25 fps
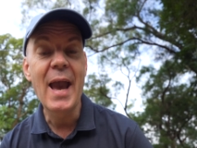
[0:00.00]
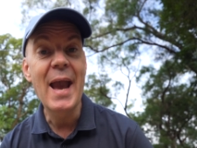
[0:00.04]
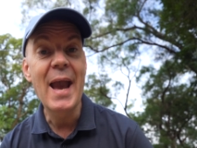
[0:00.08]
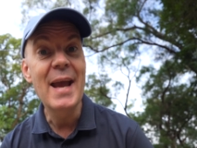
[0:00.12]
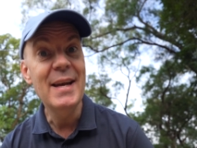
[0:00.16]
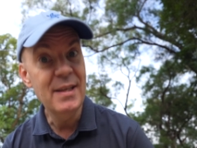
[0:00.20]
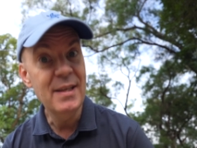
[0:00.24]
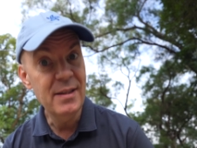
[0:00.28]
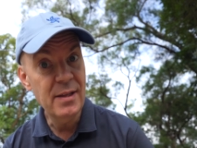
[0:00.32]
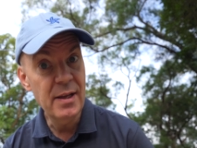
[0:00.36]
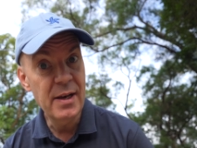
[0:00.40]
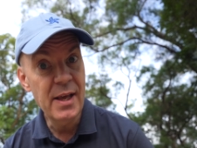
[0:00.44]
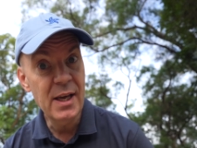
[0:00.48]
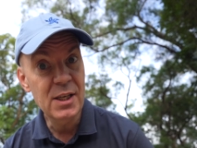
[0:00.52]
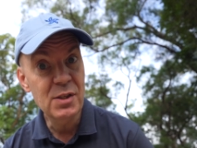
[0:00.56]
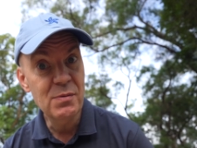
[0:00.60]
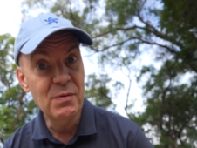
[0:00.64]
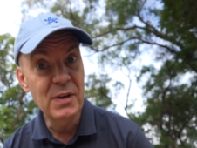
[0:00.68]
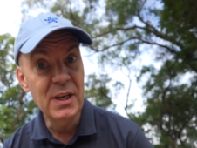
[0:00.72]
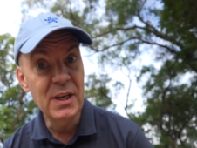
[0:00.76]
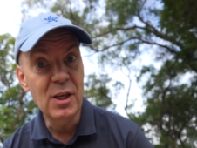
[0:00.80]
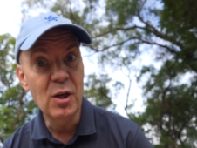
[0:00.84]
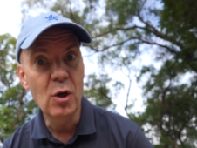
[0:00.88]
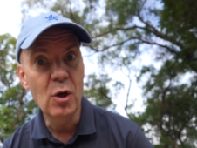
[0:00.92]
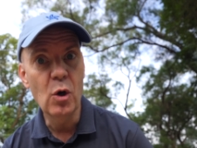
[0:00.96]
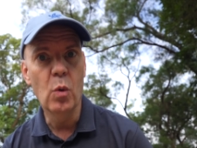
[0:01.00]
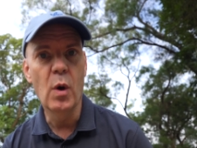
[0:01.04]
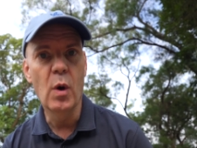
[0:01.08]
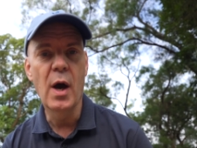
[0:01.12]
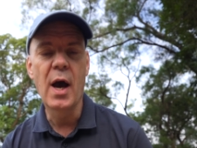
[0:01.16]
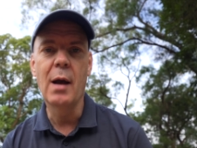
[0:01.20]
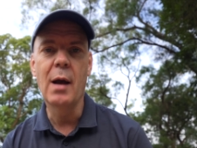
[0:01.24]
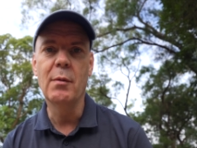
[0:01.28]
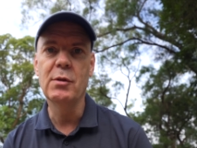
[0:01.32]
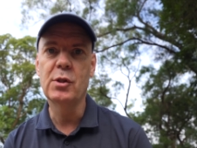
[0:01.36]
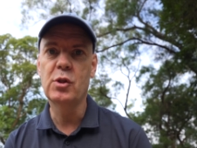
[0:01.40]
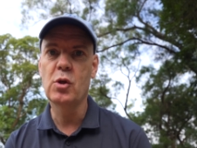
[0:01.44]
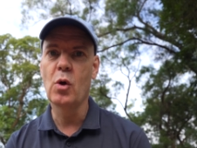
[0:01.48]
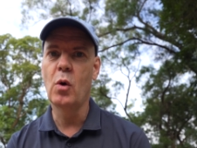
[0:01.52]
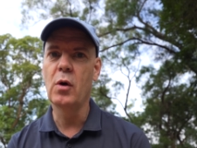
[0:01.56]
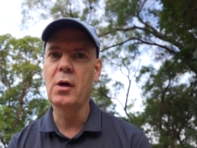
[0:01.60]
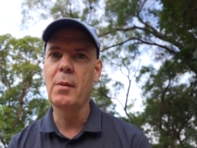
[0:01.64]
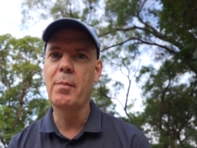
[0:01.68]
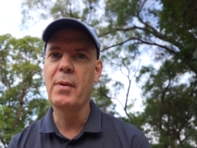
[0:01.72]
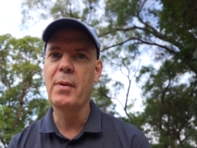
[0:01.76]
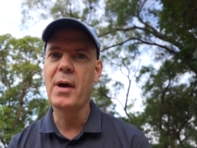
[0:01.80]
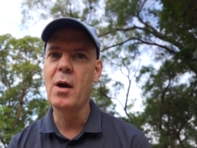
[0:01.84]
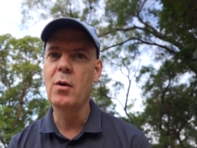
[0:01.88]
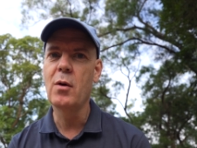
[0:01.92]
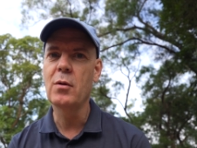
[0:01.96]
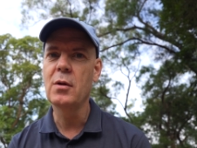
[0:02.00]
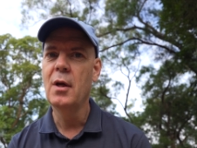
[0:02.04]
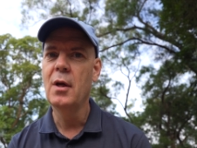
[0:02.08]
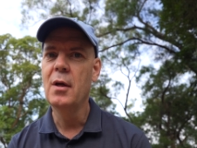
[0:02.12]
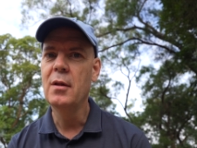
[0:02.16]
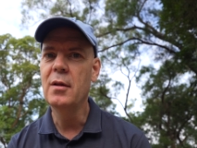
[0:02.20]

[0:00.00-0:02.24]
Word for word: and in the next video I will talk about